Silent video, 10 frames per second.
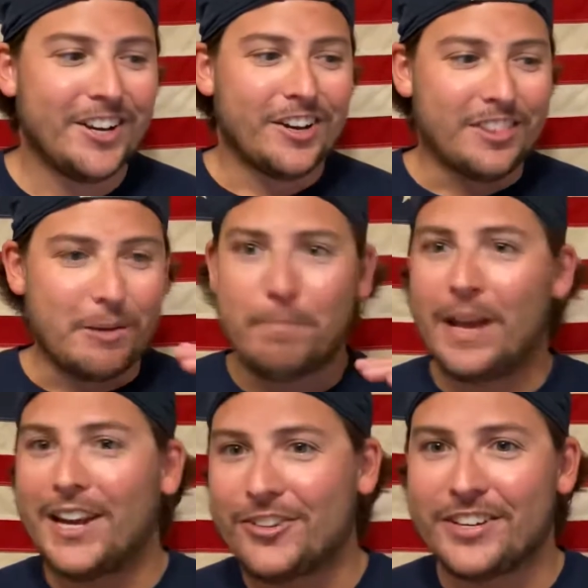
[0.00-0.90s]
The
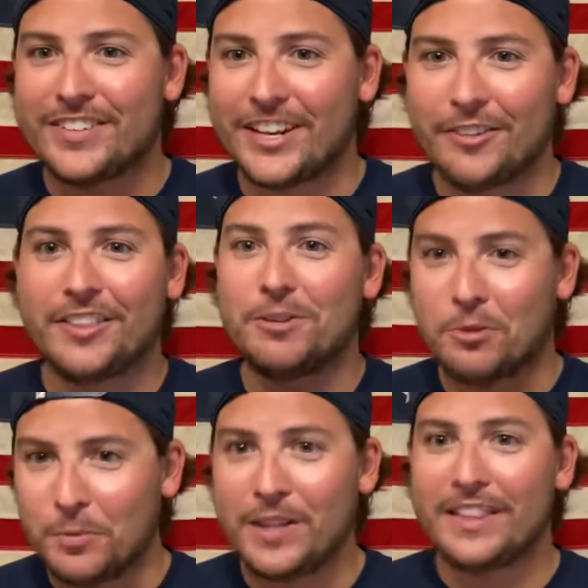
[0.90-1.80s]
Patriots, I don't think, will
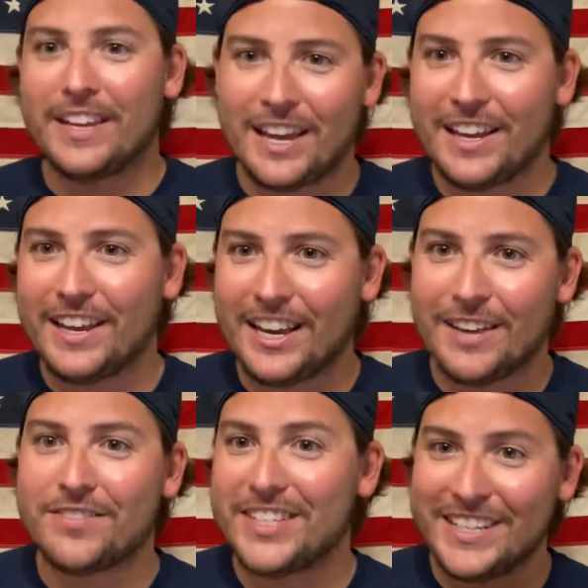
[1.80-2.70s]
win the
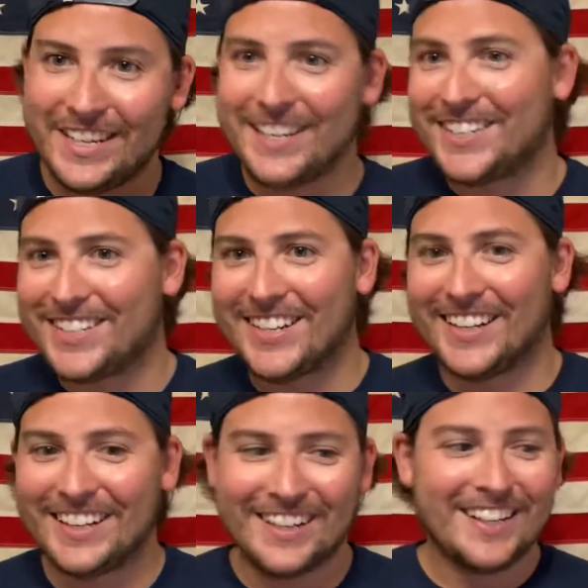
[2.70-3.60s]
AFC East.
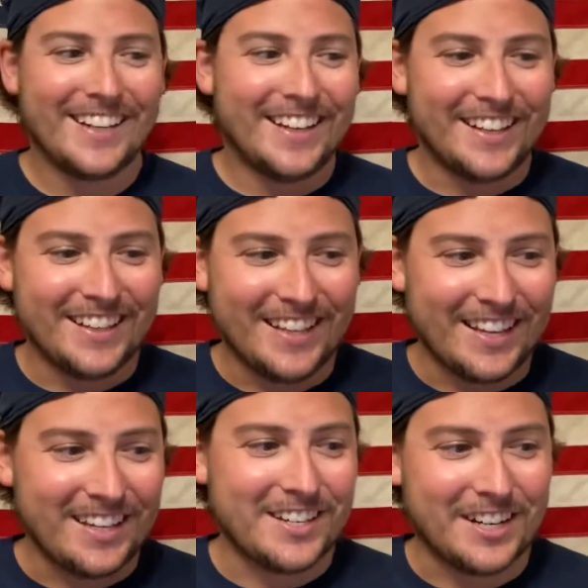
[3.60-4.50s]

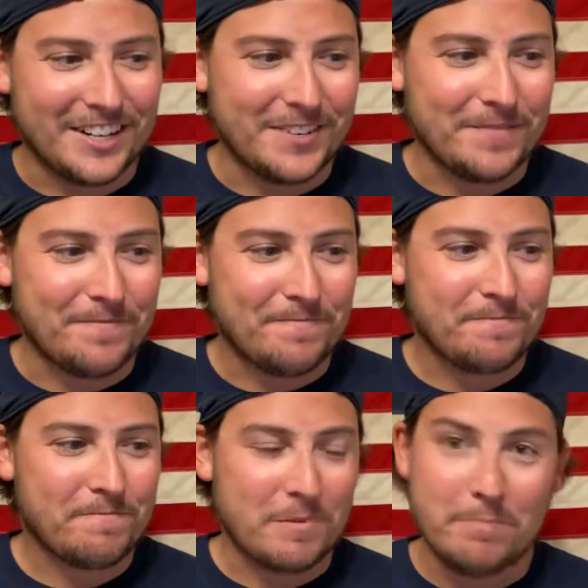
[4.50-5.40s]
The
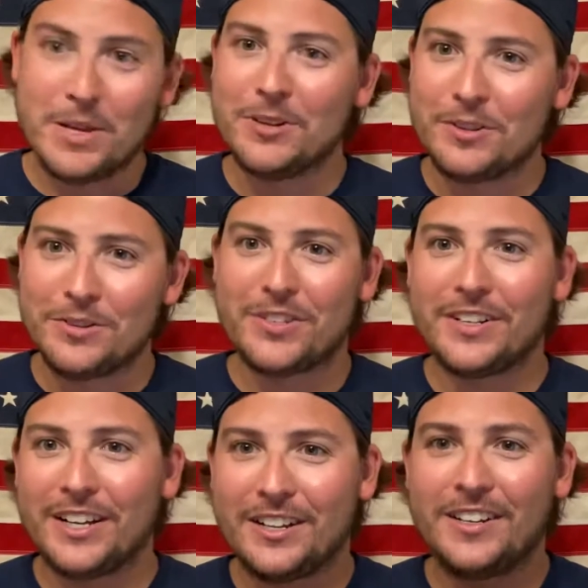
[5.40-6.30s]
Bills
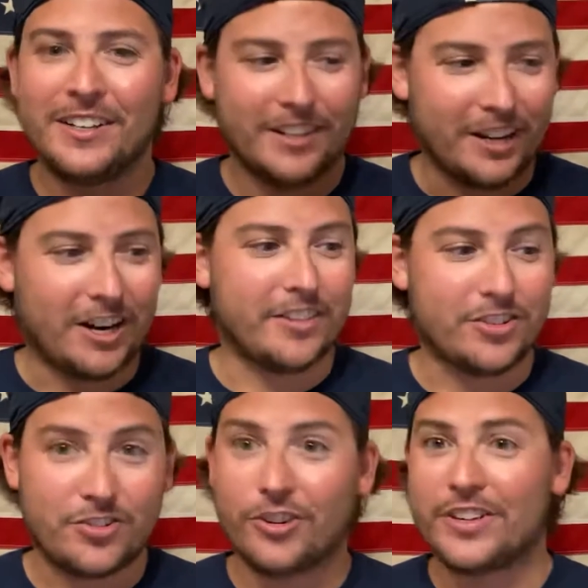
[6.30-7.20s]
are the
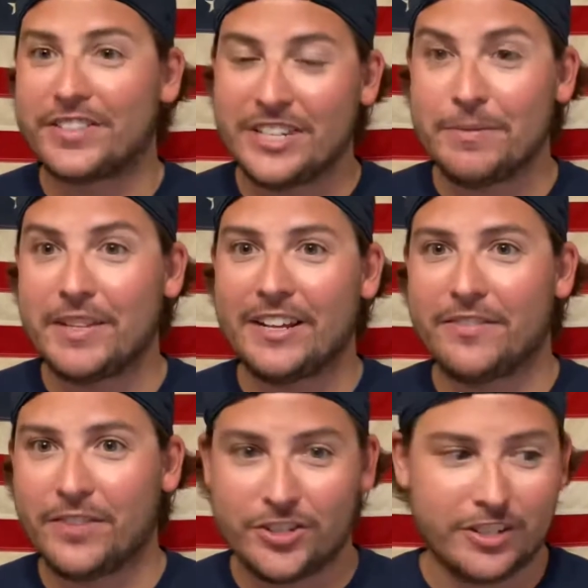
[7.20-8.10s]
strongest team in that
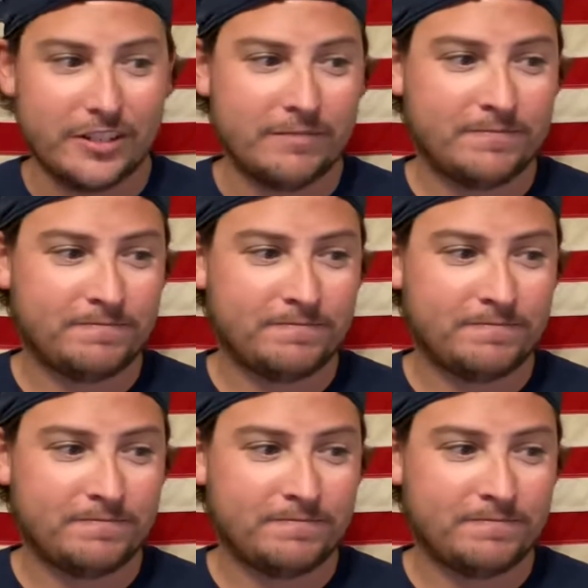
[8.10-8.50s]
division.